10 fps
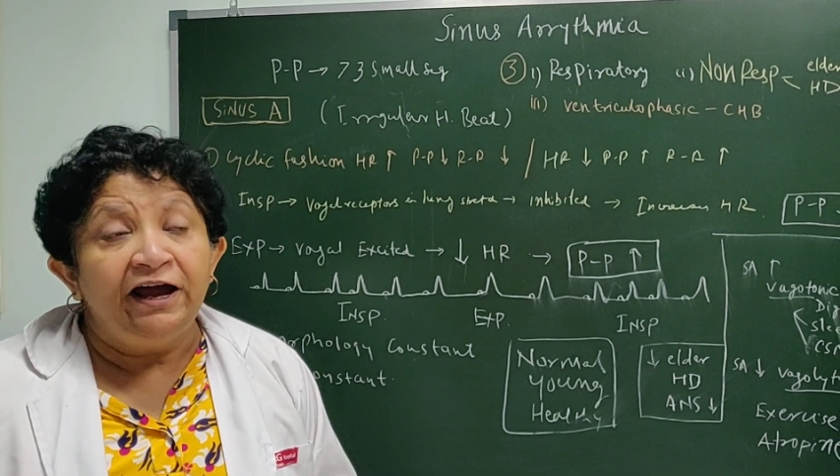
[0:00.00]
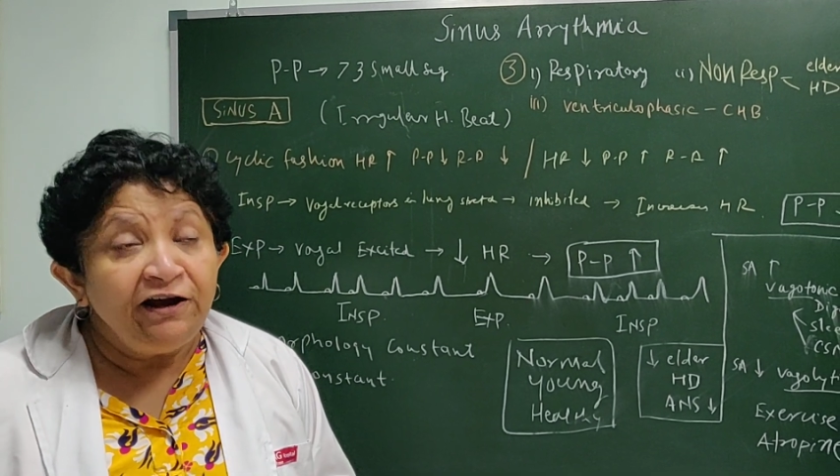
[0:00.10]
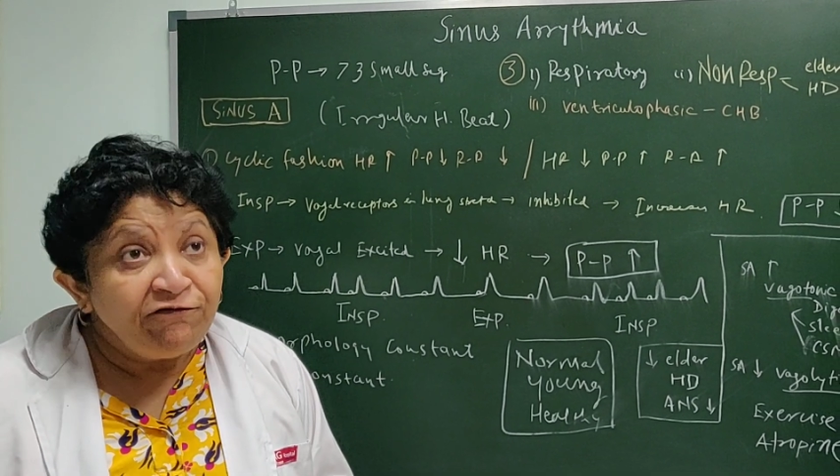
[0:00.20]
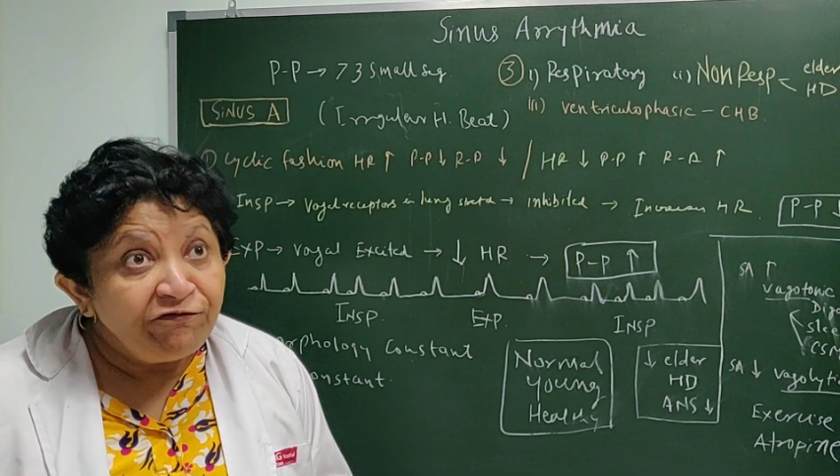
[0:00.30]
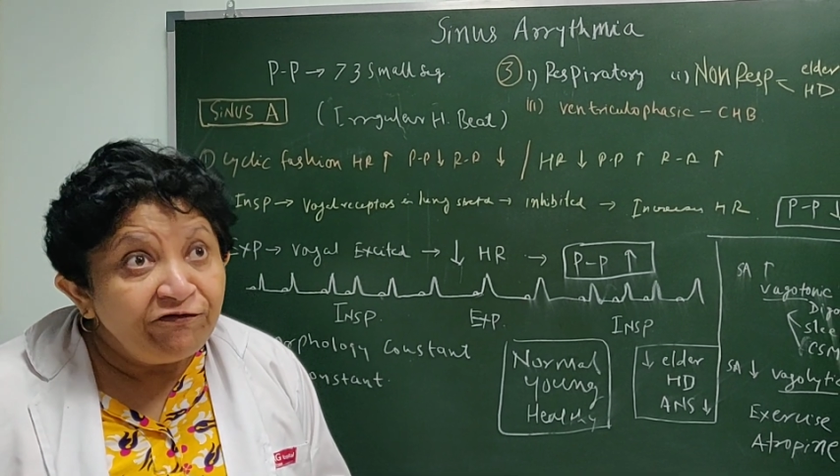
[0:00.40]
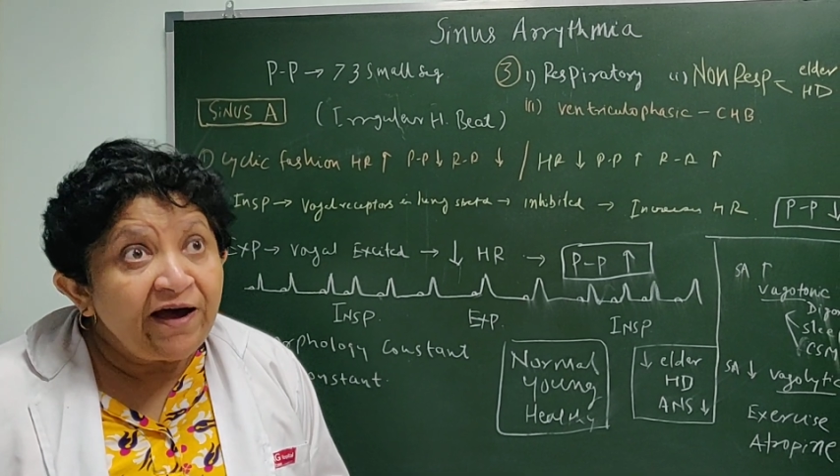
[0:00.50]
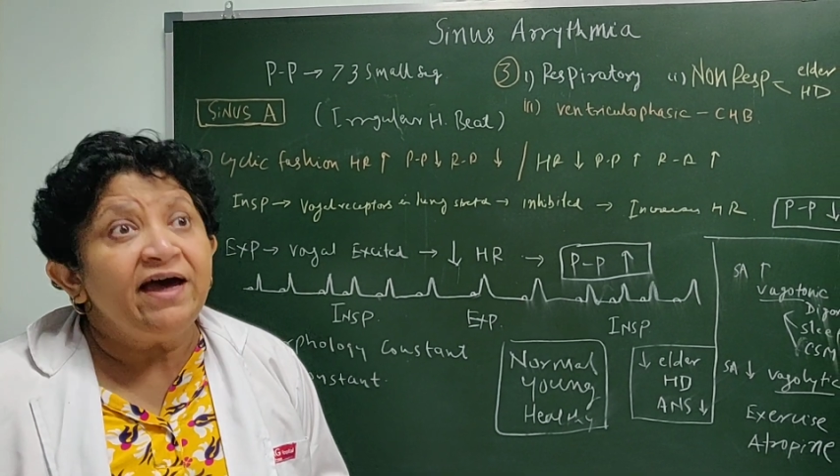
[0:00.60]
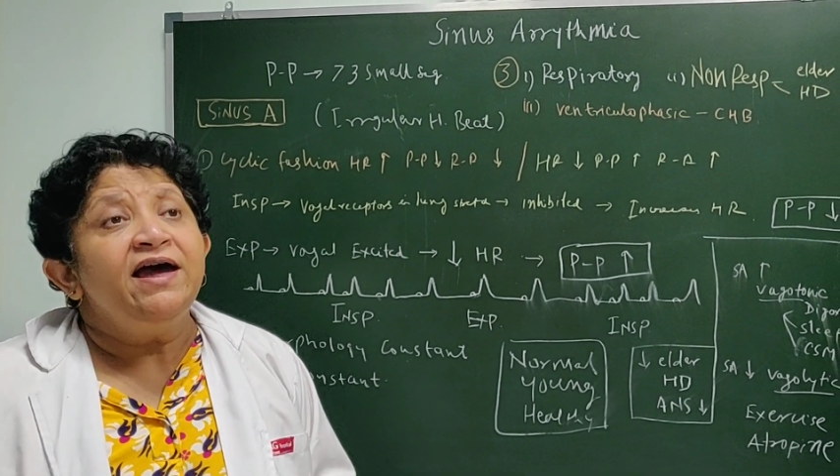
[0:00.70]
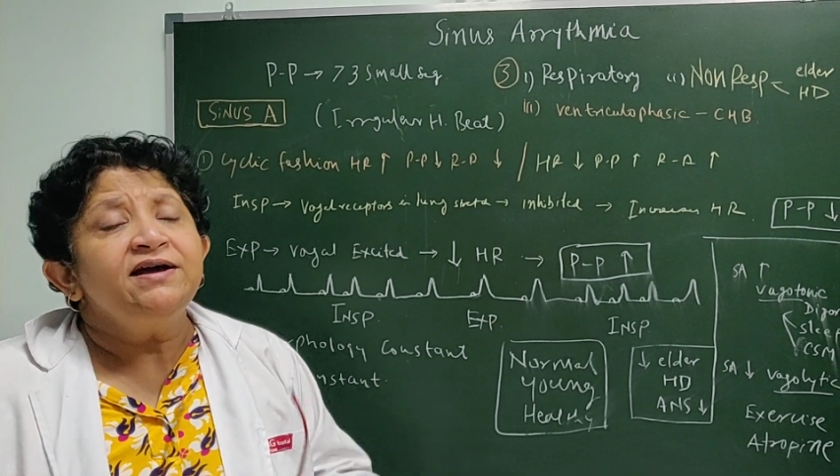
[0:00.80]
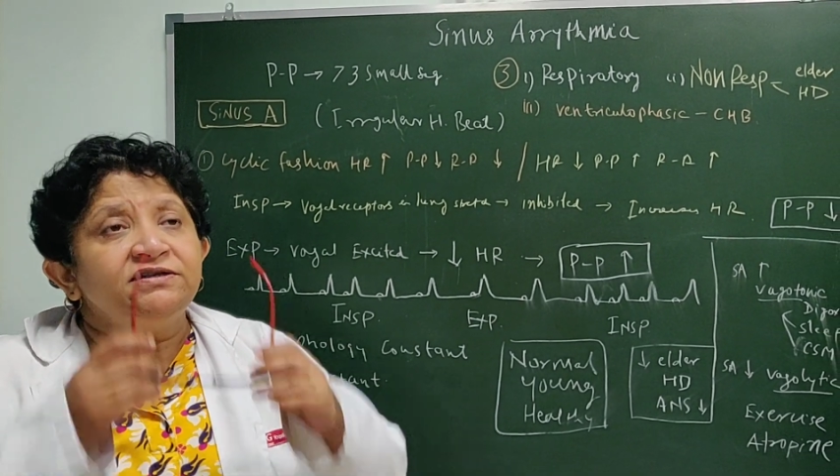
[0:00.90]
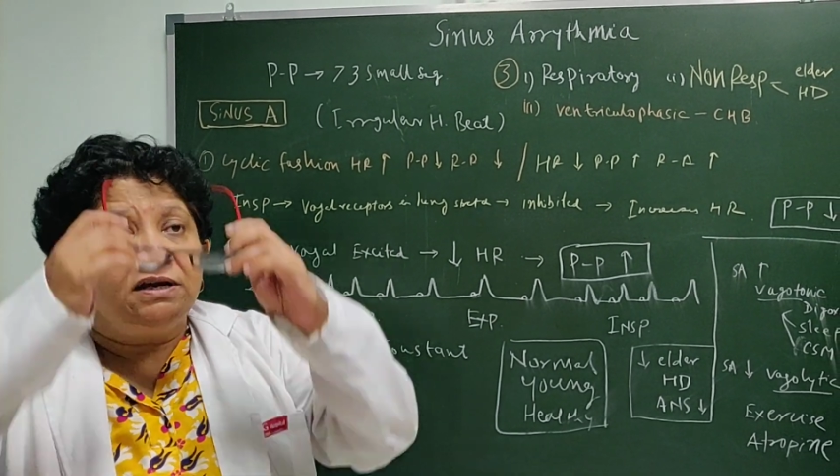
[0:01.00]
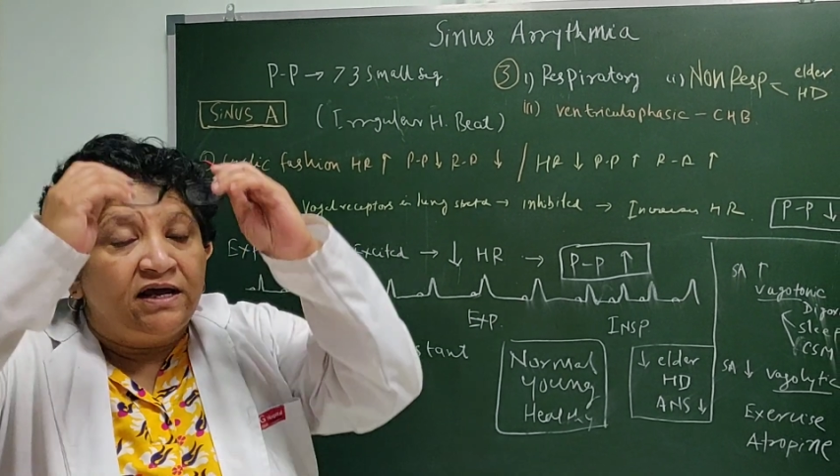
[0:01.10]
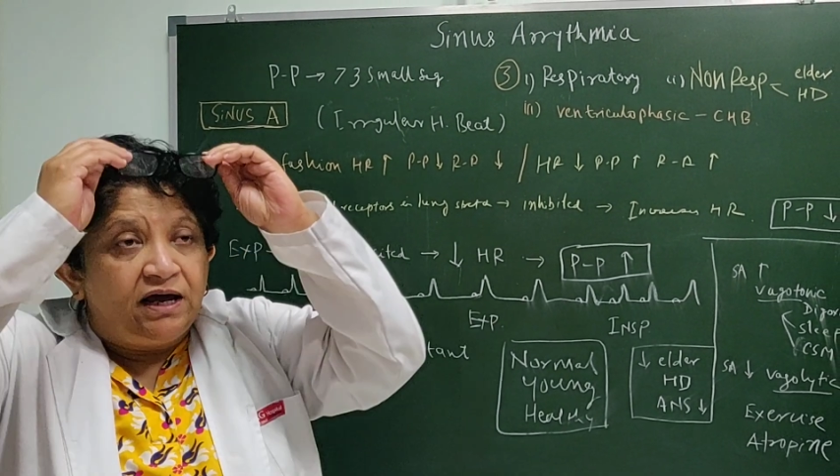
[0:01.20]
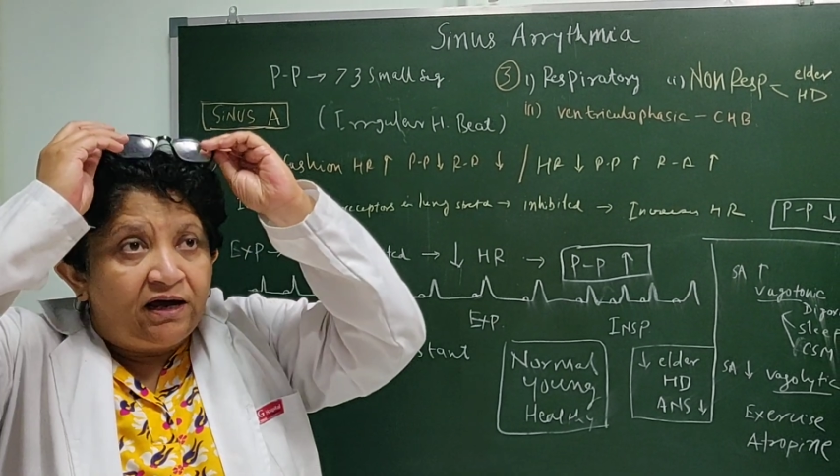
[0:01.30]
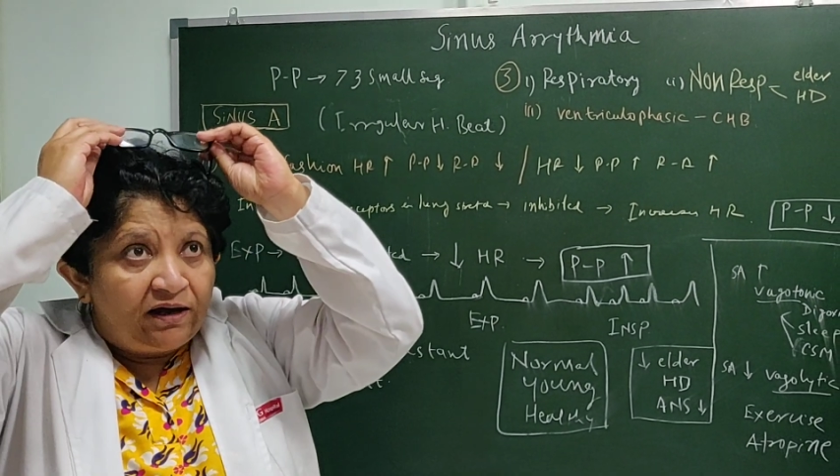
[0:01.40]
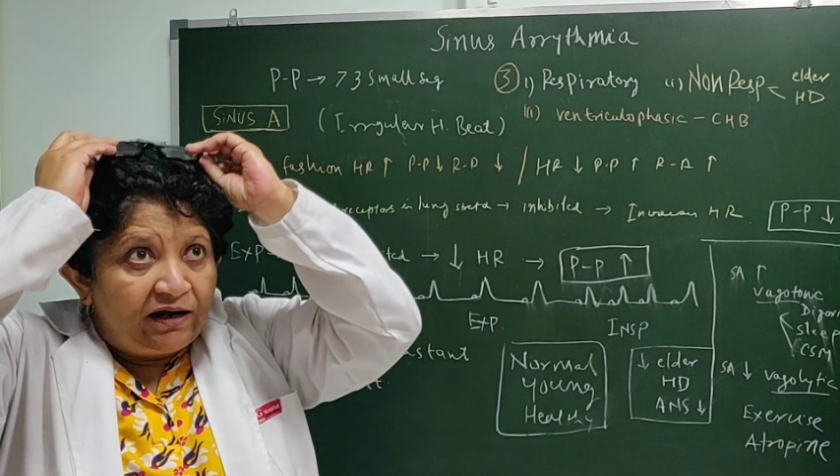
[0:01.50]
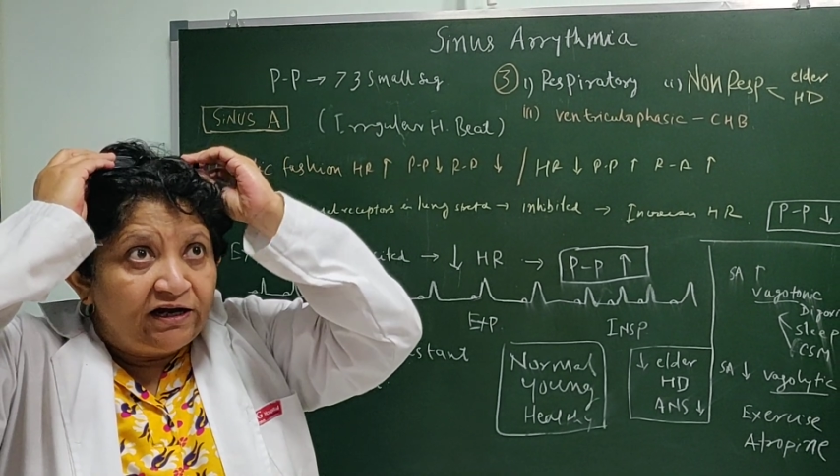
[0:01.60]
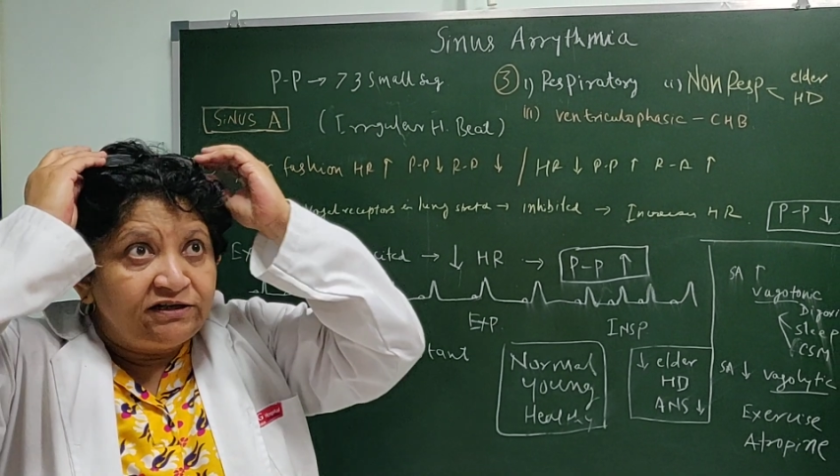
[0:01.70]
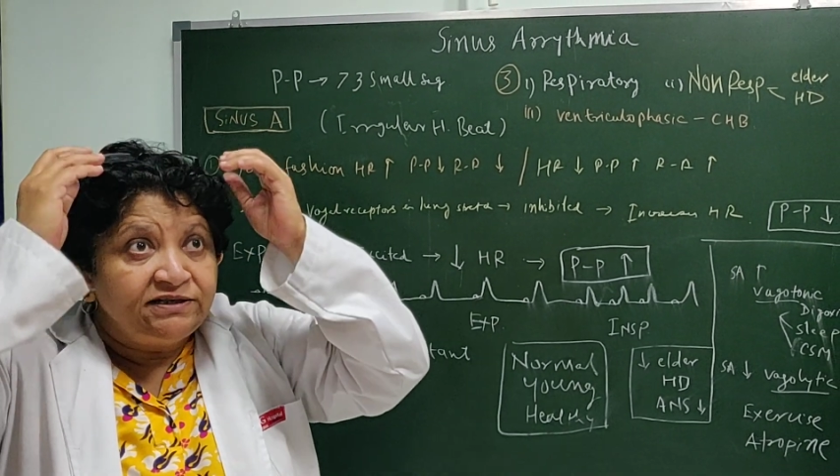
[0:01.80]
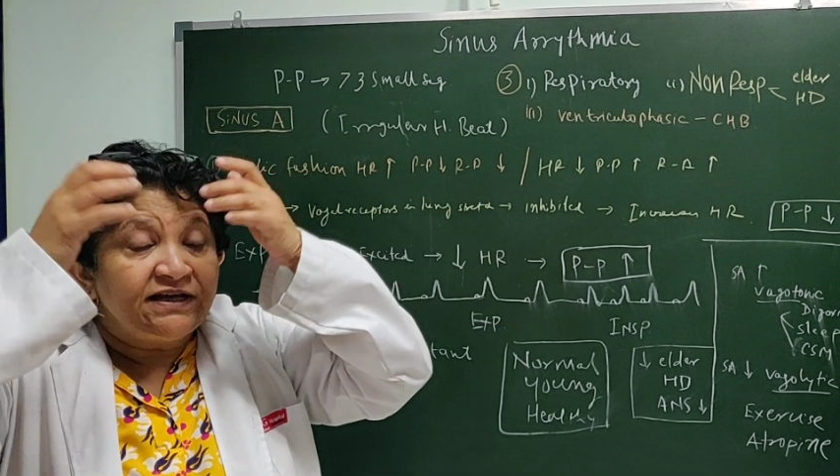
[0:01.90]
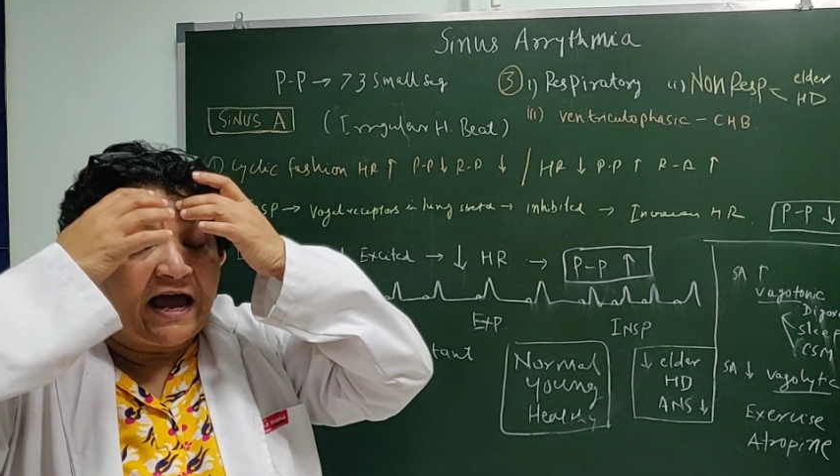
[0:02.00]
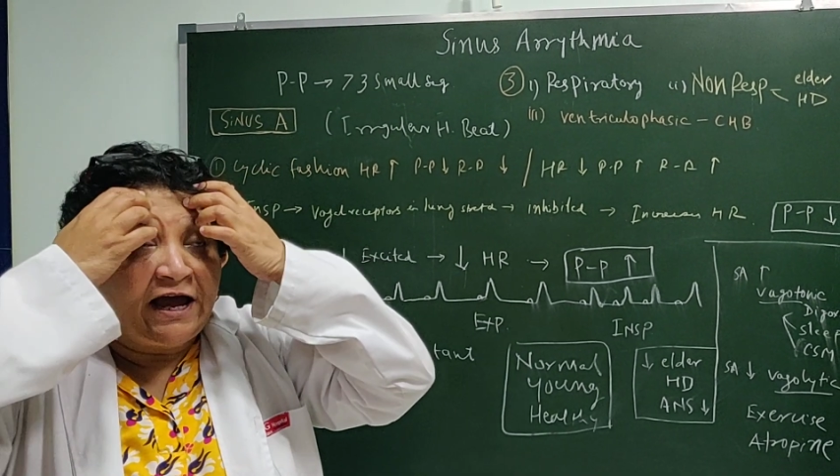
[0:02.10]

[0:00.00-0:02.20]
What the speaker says: In fact, it is